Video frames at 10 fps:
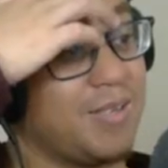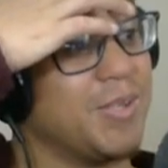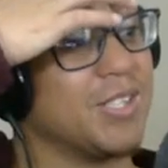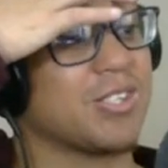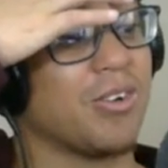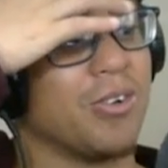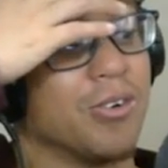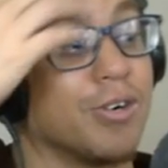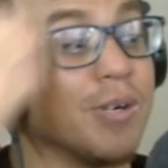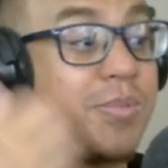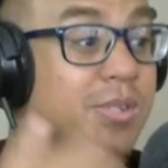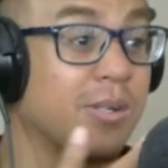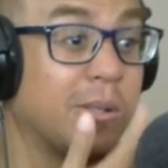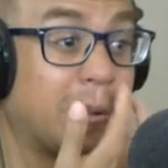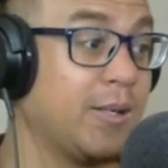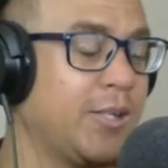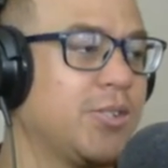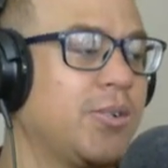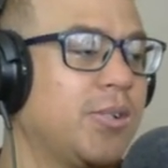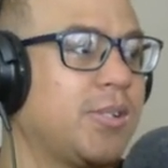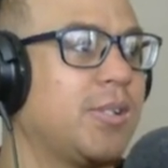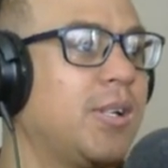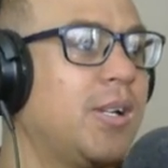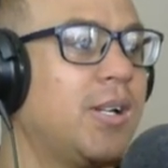I mean, its whole ribs are exhausted.